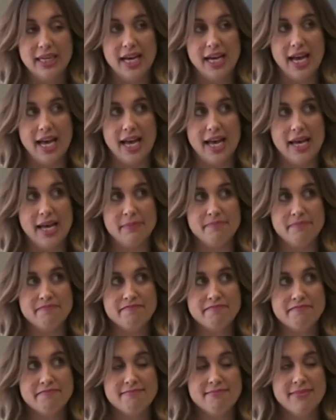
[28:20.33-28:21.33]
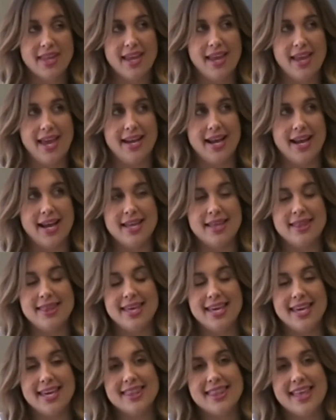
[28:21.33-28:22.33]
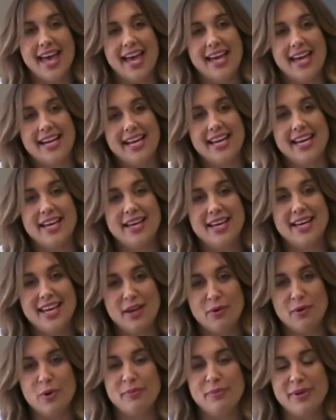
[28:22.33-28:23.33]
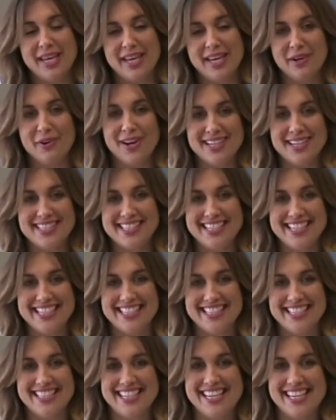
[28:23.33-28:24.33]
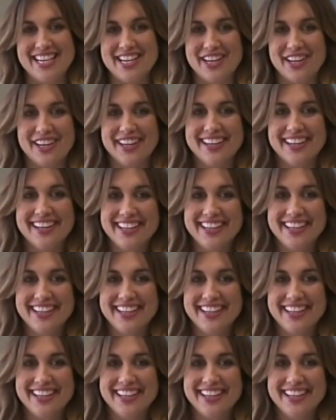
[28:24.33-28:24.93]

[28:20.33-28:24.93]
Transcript: And I think that it would be interesting to hear